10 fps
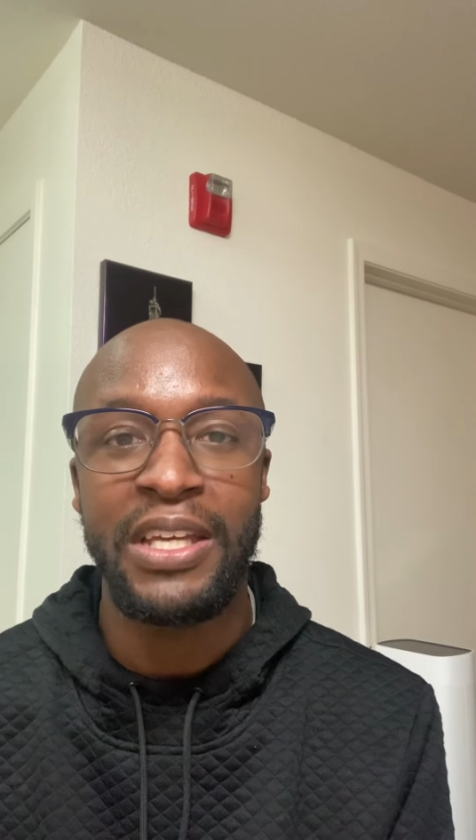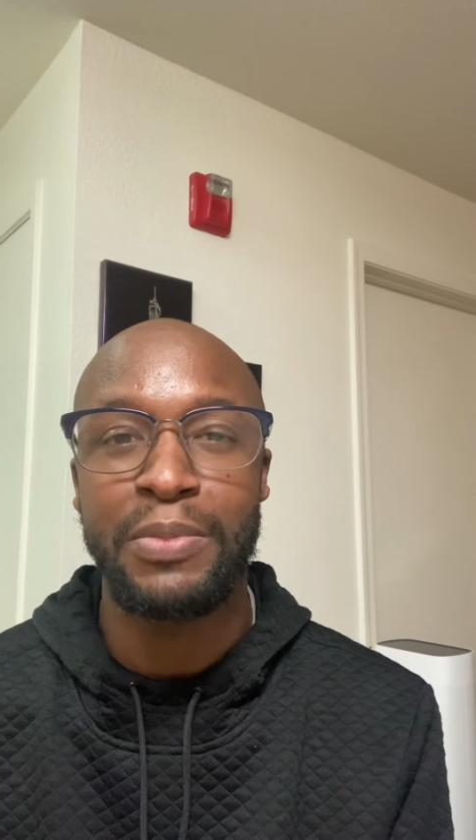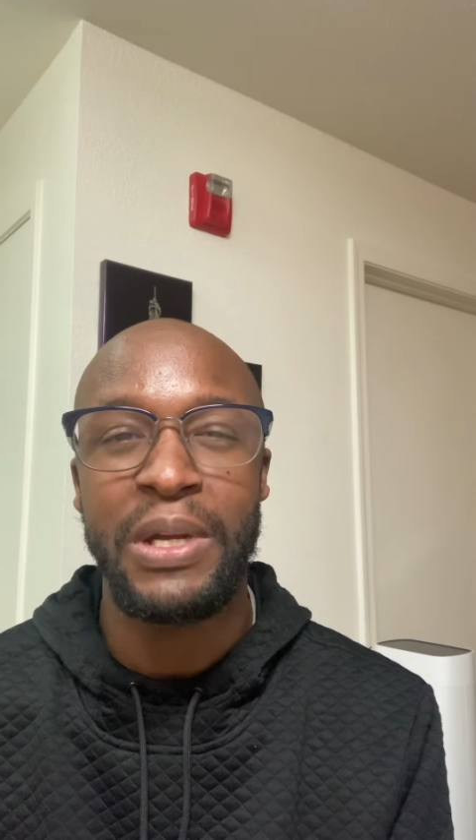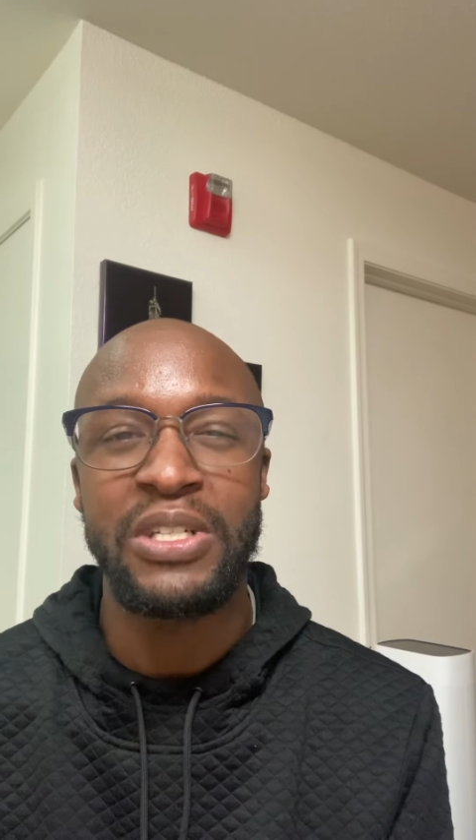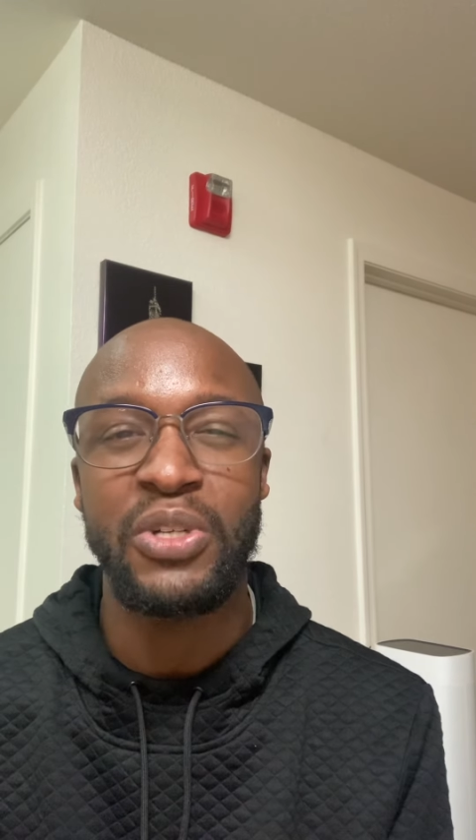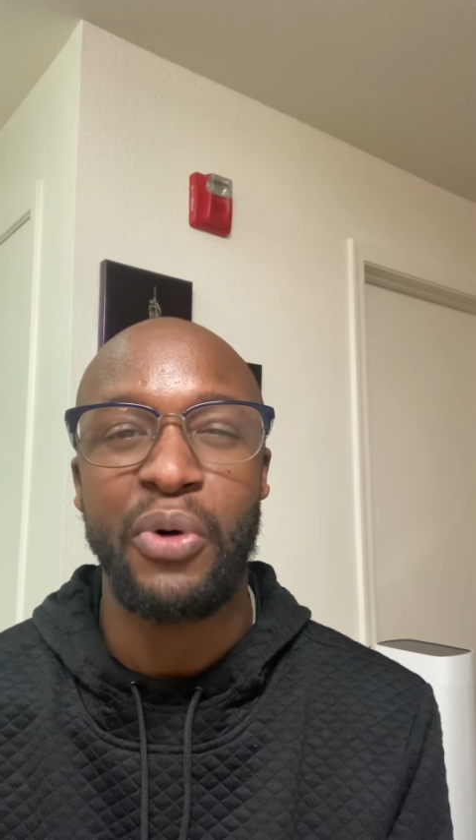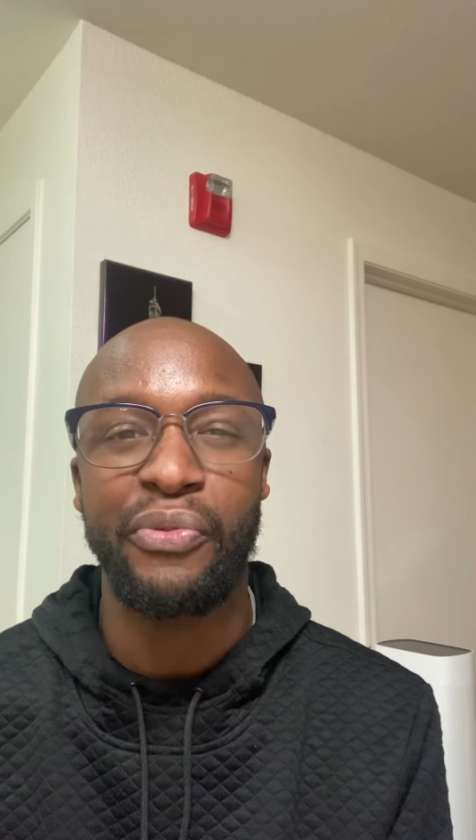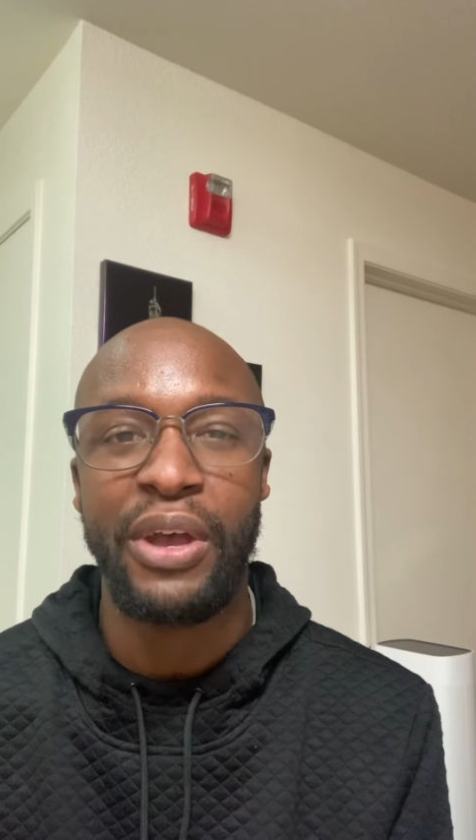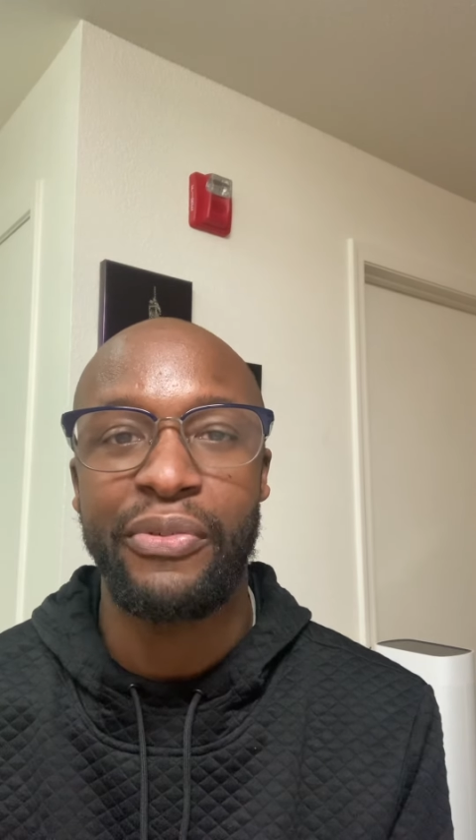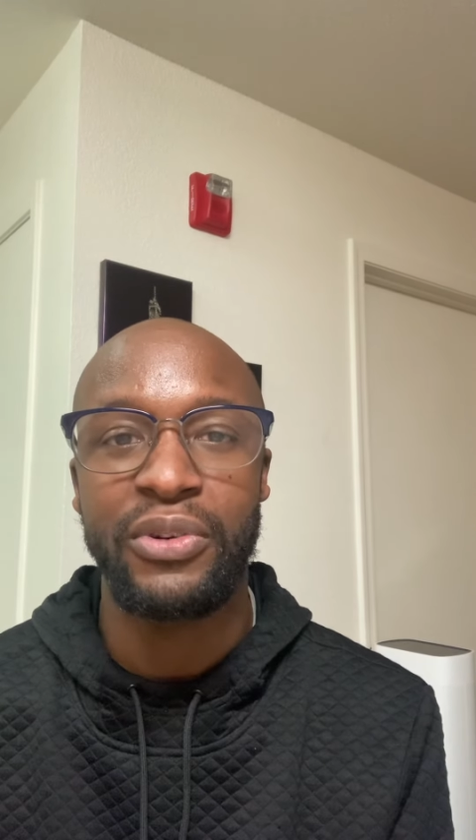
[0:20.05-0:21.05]
He's been so
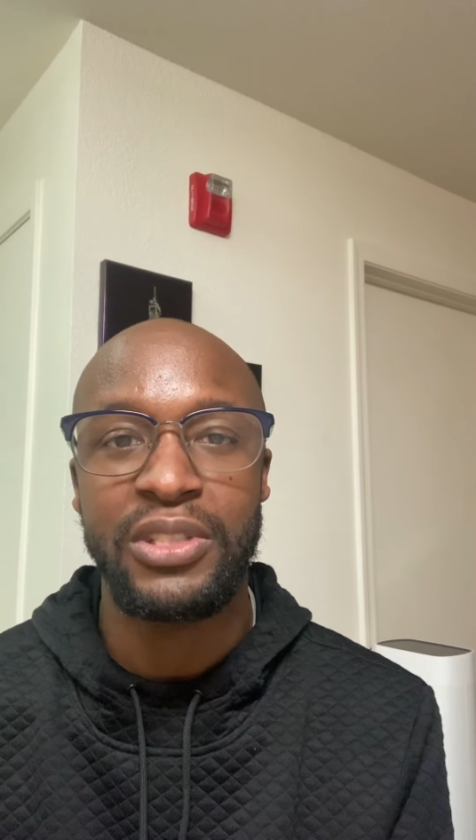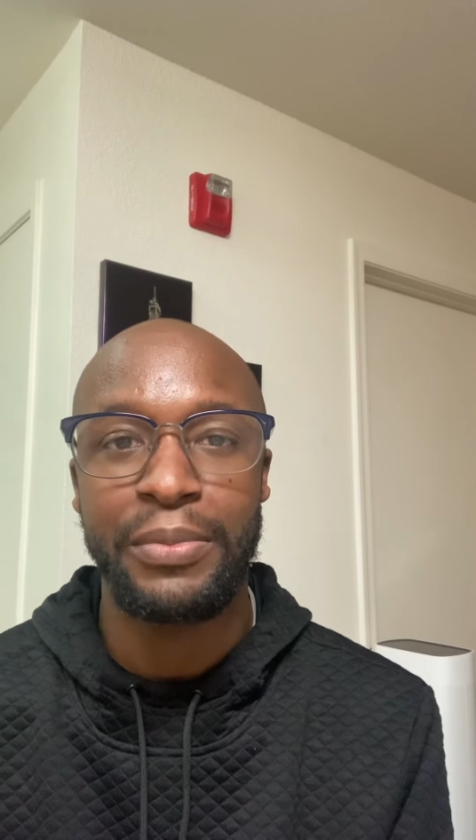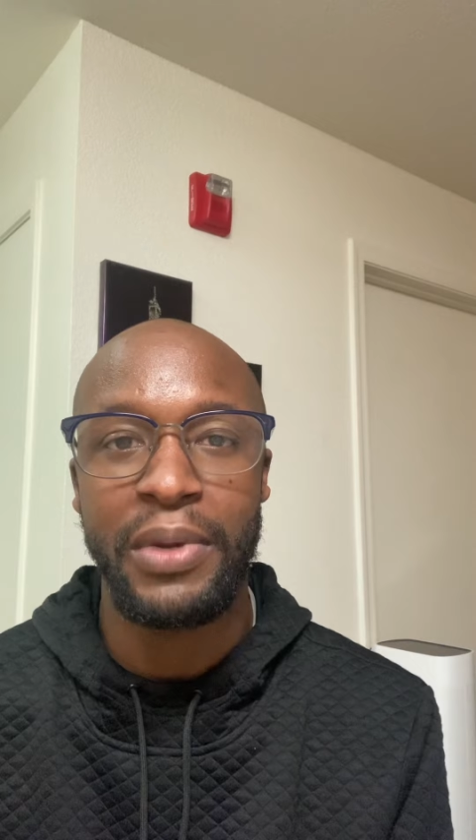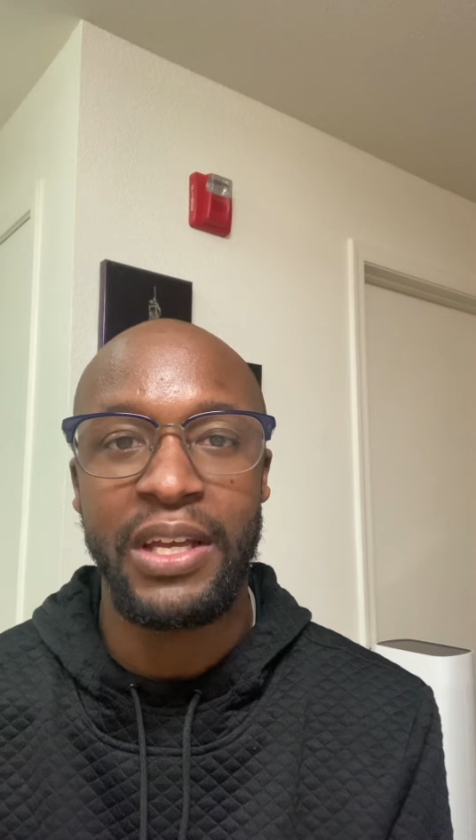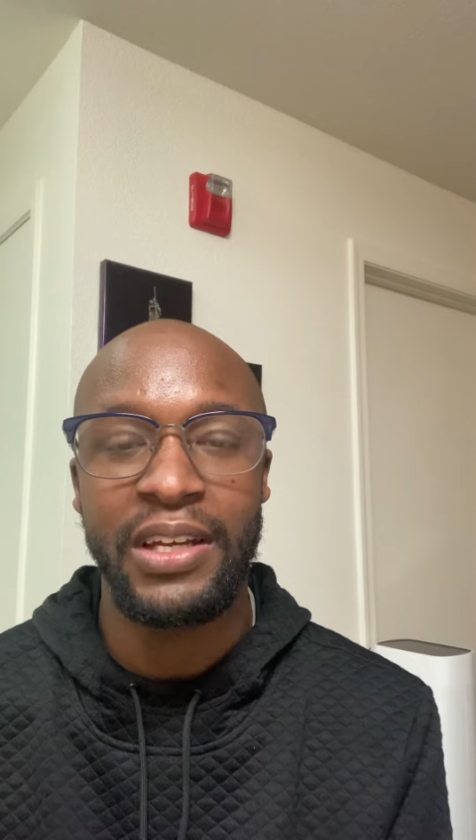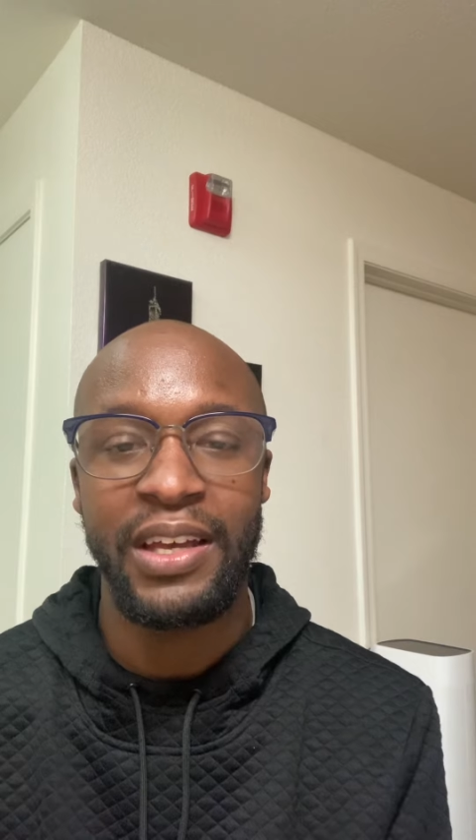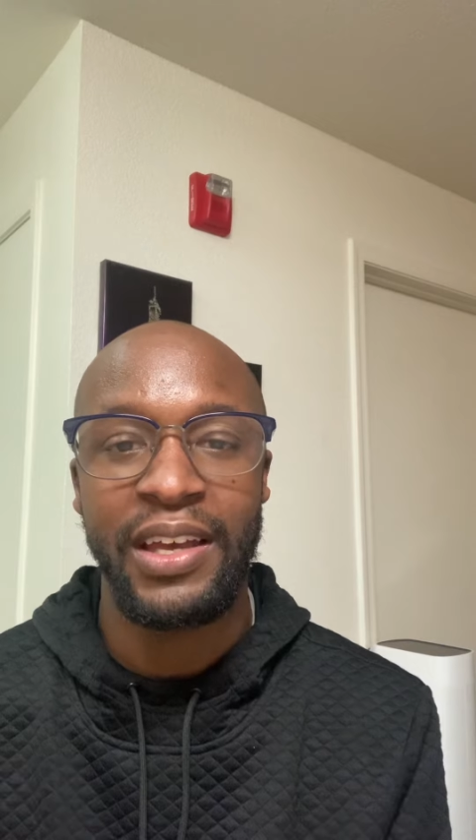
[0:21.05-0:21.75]
faithful to me.